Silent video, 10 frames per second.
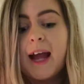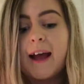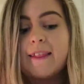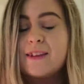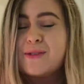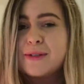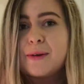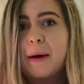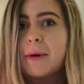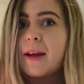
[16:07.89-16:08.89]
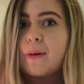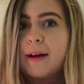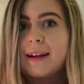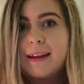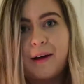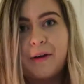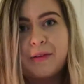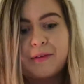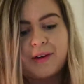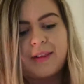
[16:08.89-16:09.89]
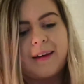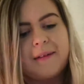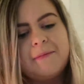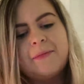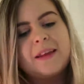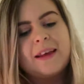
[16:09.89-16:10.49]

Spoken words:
and that's also why I'm going to quickly go through them.